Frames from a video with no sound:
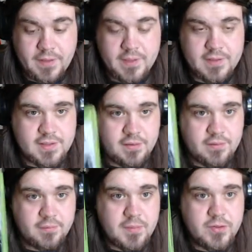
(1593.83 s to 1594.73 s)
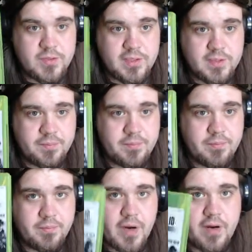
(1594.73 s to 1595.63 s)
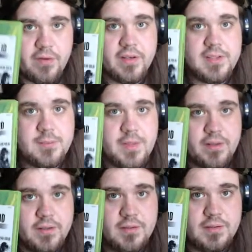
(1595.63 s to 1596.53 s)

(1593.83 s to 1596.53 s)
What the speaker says: because music is part of the experience.